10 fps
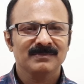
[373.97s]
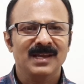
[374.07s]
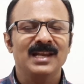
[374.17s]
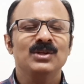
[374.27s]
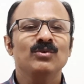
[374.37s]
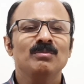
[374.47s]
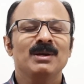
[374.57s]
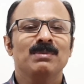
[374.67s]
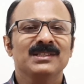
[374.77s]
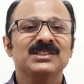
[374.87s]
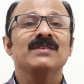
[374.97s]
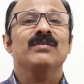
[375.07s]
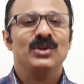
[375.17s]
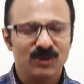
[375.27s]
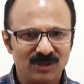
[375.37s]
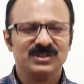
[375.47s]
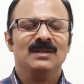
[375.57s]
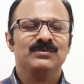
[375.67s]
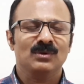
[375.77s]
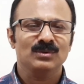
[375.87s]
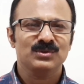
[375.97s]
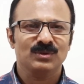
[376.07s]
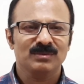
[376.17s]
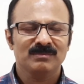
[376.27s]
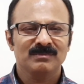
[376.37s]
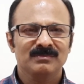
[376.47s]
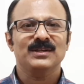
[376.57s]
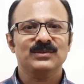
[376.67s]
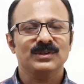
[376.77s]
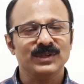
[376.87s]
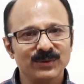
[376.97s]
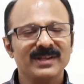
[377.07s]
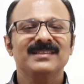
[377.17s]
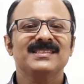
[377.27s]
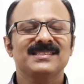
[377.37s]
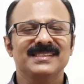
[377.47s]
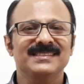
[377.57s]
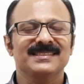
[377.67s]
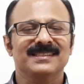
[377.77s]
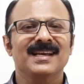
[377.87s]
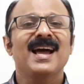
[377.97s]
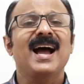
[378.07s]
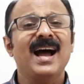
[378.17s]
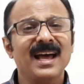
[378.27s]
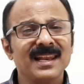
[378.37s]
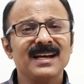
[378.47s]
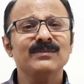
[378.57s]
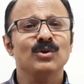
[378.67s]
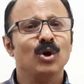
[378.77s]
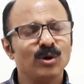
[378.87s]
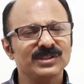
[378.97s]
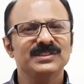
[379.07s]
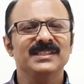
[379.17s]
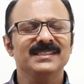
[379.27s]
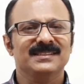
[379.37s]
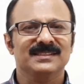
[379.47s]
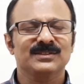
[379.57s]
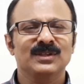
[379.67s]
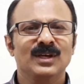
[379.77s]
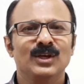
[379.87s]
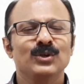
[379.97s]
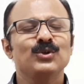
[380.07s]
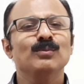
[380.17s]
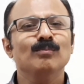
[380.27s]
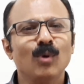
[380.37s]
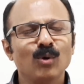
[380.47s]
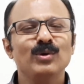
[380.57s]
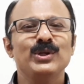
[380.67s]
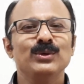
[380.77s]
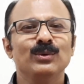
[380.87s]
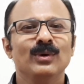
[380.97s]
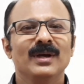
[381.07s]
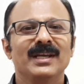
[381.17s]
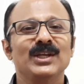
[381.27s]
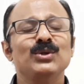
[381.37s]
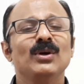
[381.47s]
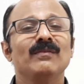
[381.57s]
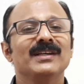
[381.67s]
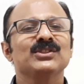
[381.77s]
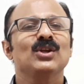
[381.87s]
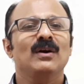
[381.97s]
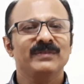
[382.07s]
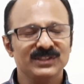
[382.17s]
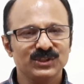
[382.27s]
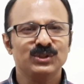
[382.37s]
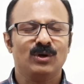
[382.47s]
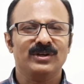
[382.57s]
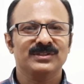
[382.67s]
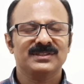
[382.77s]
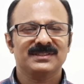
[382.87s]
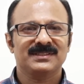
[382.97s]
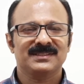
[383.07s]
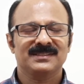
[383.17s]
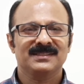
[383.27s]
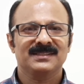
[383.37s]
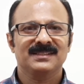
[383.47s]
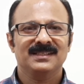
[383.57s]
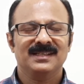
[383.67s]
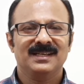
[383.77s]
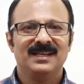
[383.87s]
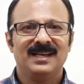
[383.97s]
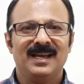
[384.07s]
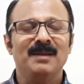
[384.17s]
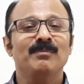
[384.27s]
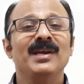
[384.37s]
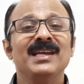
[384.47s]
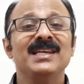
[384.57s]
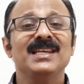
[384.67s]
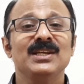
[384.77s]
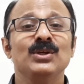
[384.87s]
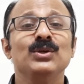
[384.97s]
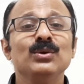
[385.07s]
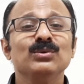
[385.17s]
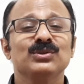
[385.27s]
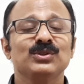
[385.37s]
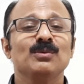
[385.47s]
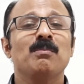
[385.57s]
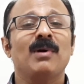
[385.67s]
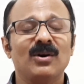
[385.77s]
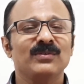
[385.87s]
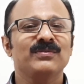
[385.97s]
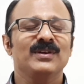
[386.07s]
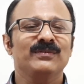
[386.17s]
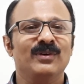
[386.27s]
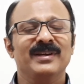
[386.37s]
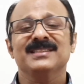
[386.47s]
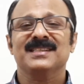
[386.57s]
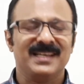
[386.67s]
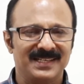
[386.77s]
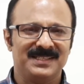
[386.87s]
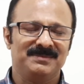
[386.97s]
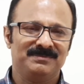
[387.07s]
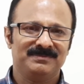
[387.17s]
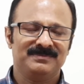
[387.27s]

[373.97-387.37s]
And you will be a blessing for yourselves also. During this season, allow Lord Jesus to mold you into a vessel of His choice. And may He use you powerfully for His kingdom.